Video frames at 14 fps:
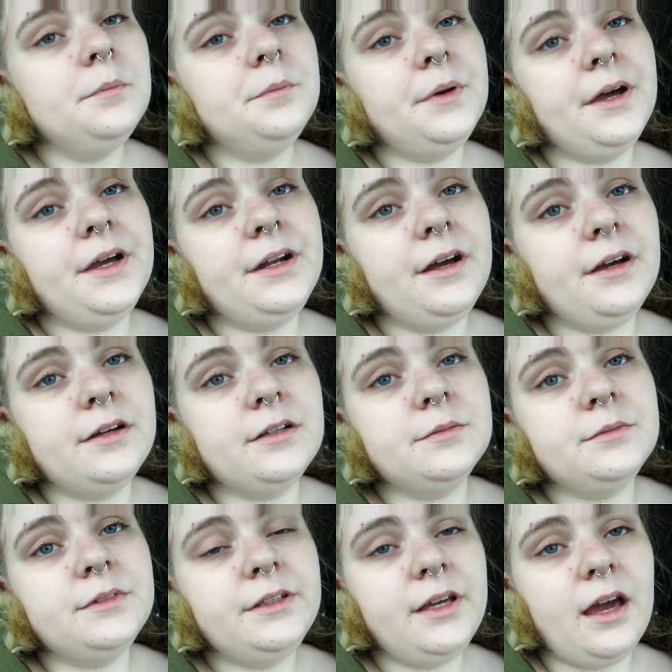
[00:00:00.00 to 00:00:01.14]
But
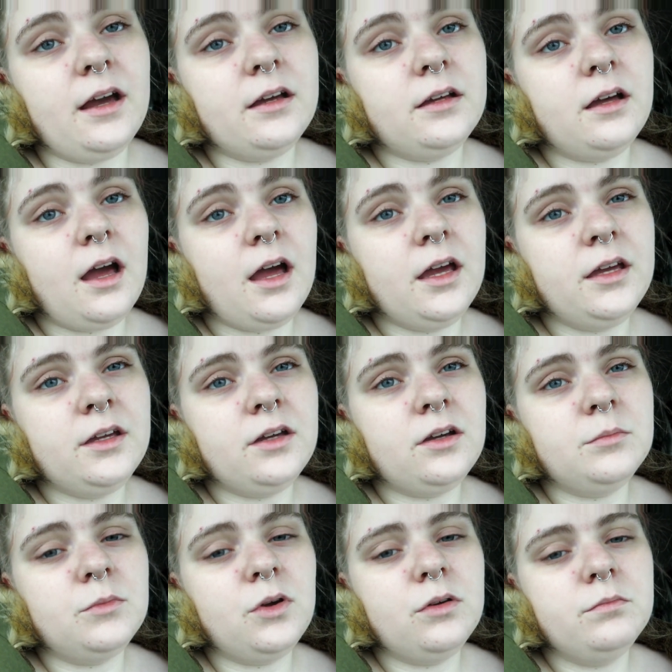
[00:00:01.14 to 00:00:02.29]
yeah,
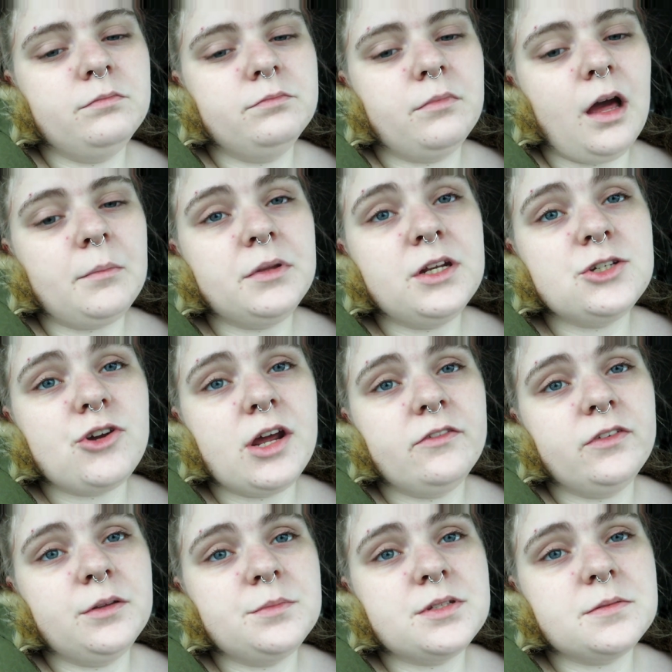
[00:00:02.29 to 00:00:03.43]
I'm gonna try to
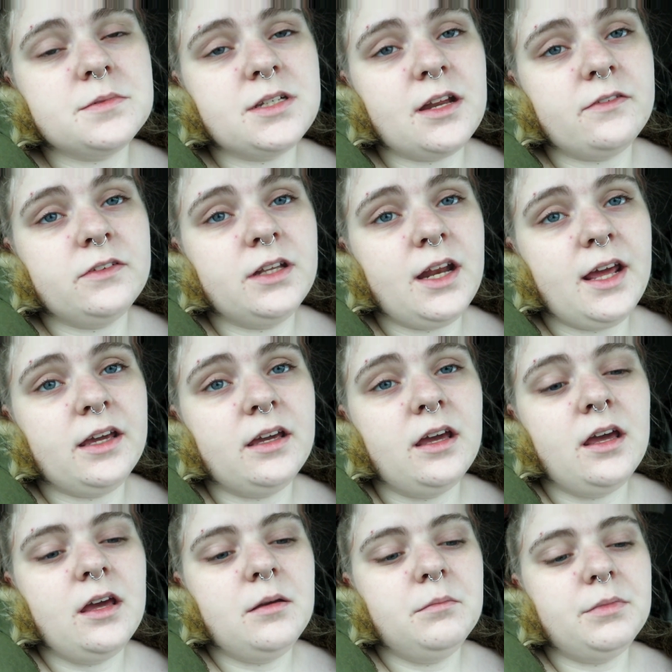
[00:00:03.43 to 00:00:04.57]
film some stuff today,
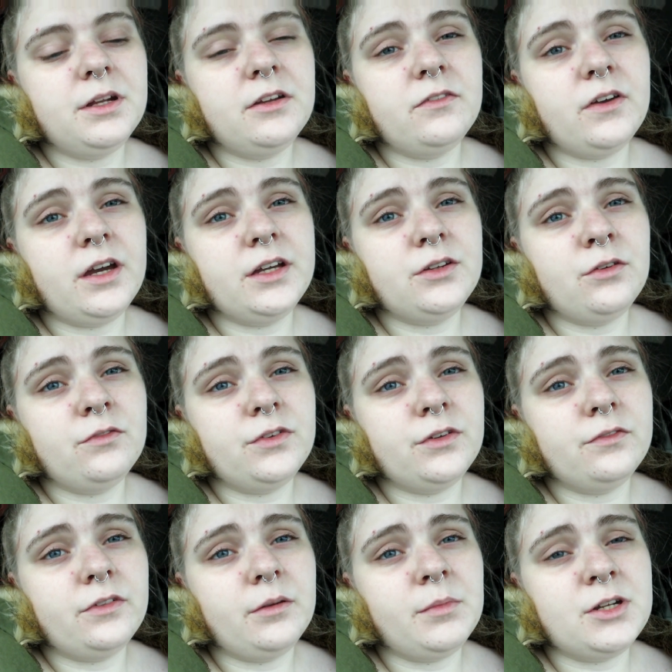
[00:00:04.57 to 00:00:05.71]
but if I don't
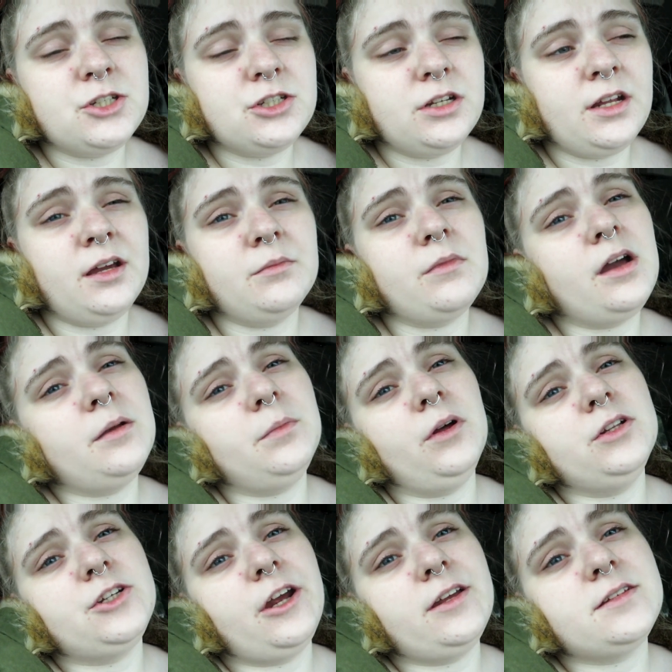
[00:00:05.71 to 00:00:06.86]
film very much today, I
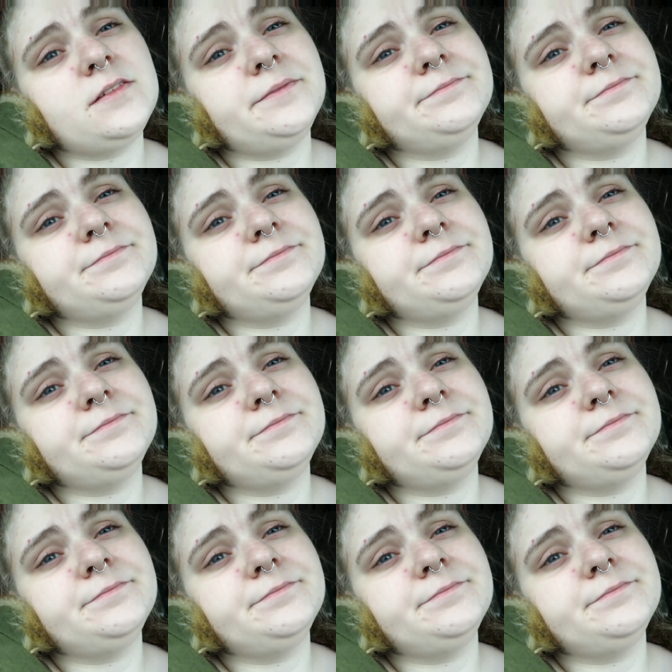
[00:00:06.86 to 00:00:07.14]
apologize.